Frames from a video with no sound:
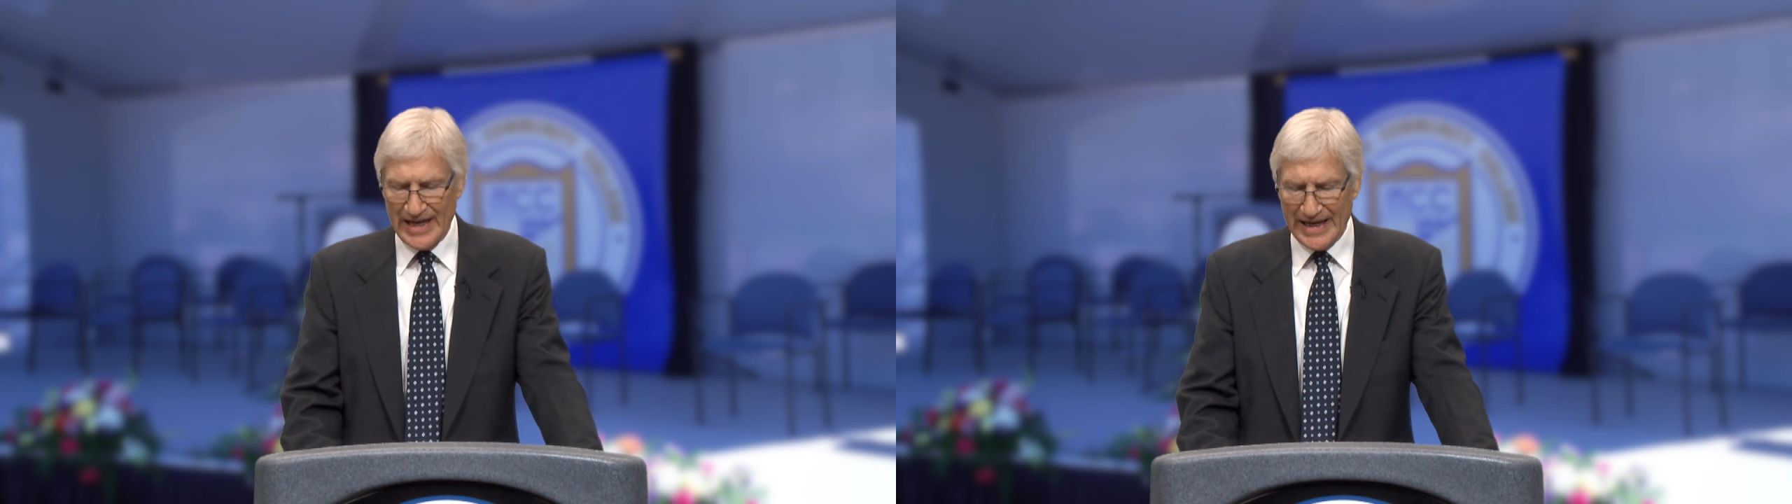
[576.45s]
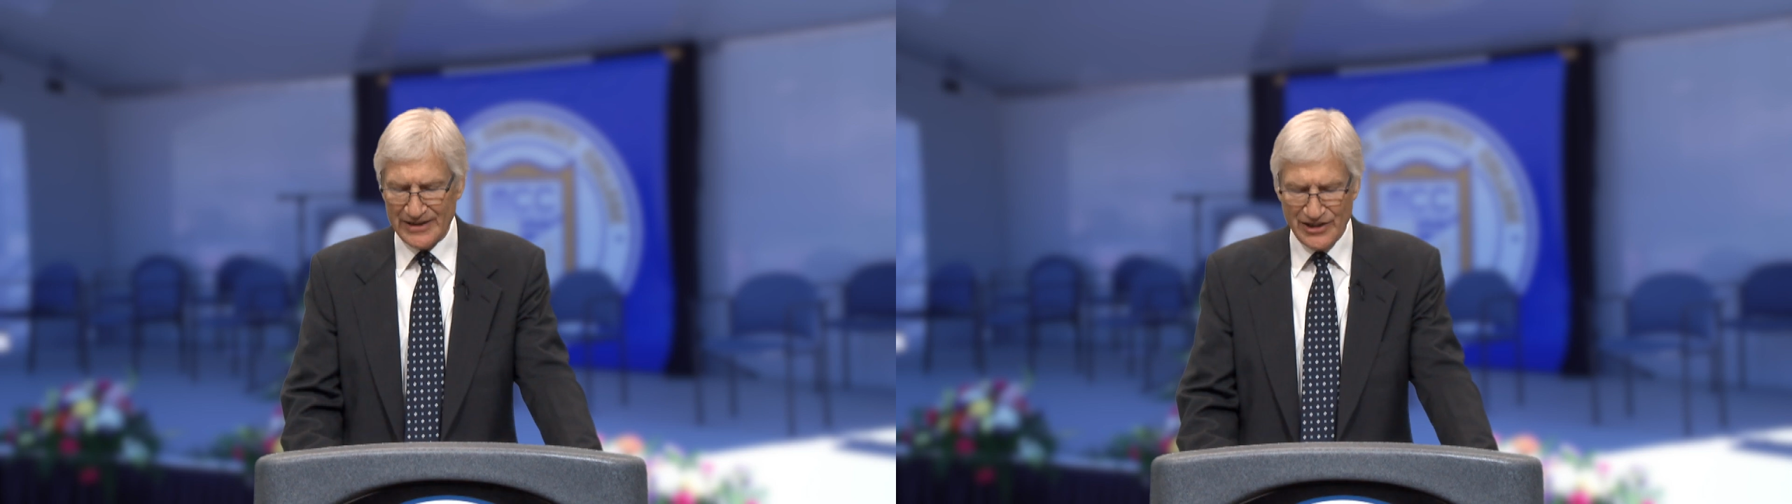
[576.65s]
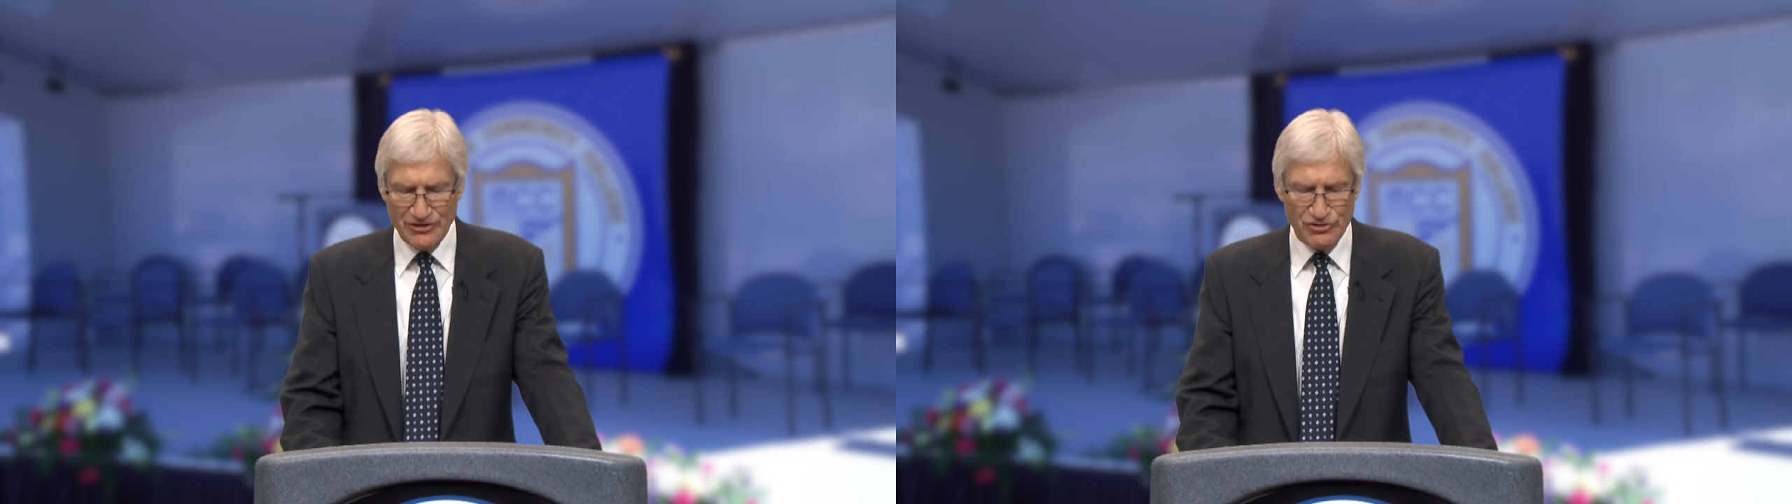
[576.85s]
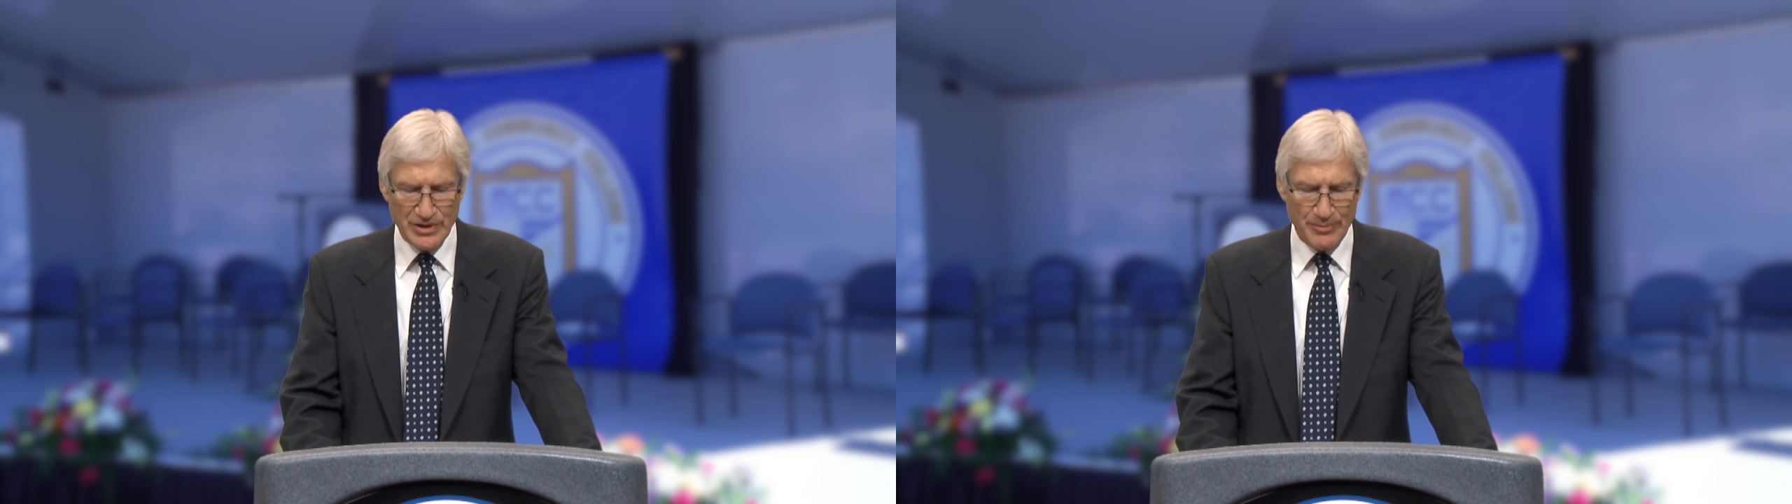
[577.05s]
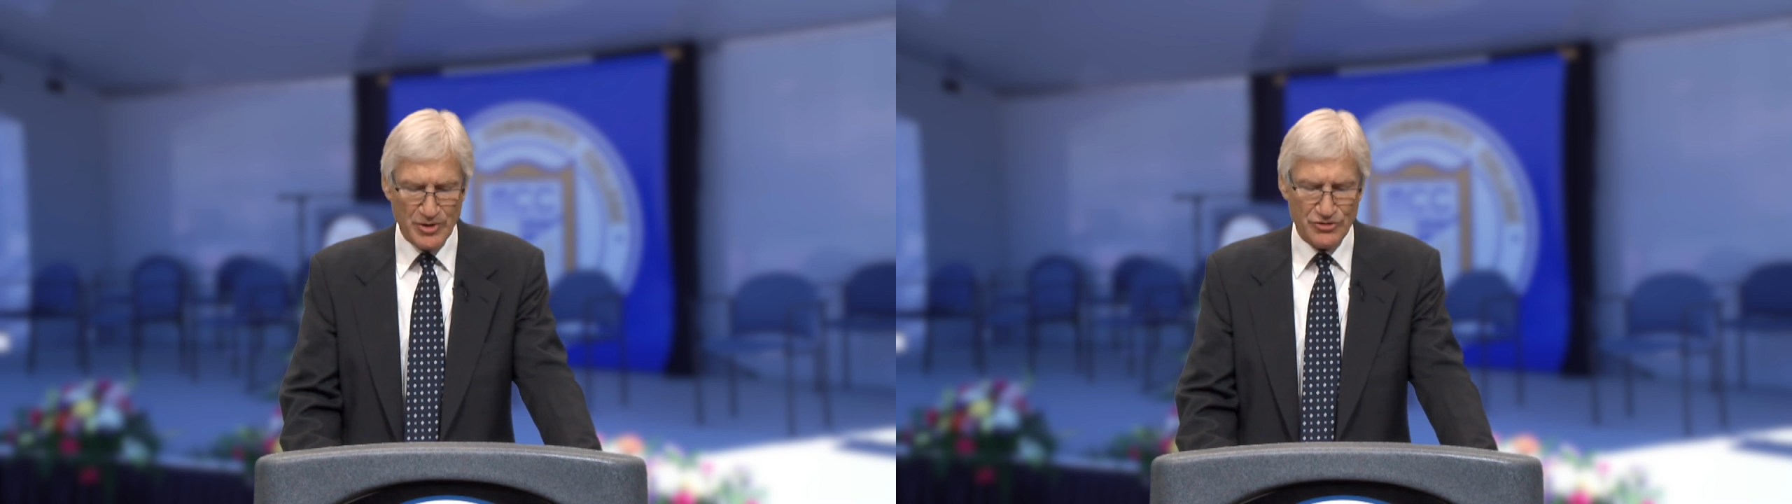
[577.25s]
and
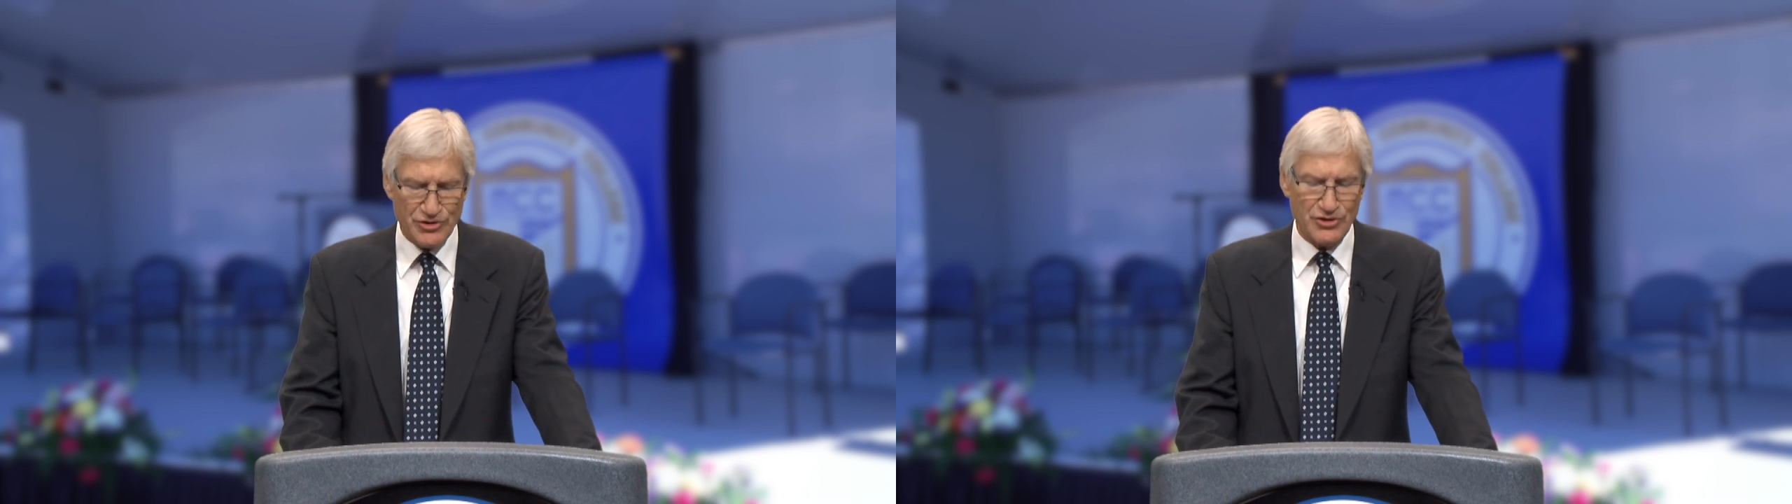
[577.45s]
contribute to